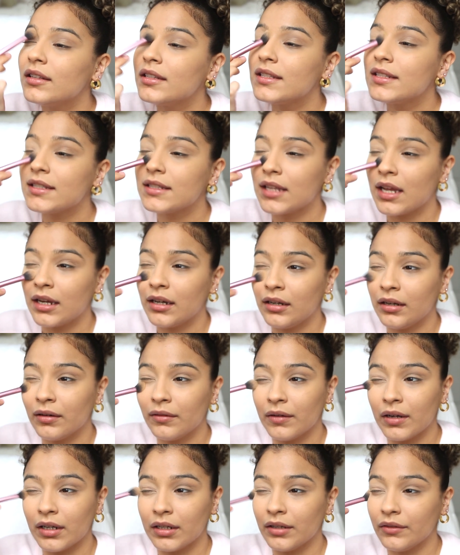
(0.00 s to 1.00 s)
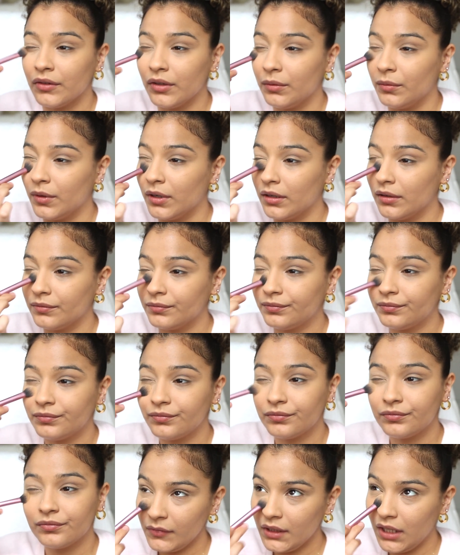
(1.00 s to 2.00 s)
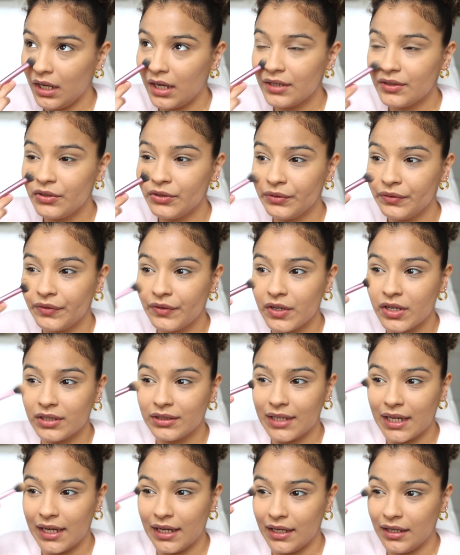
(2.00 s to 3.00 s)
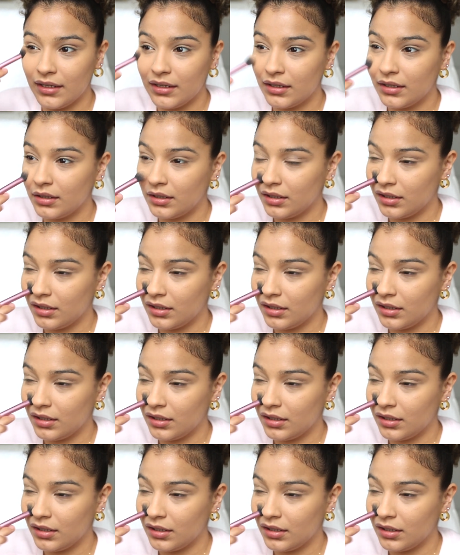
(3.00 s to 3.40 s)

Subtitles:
sliding around everywhere. I do feel like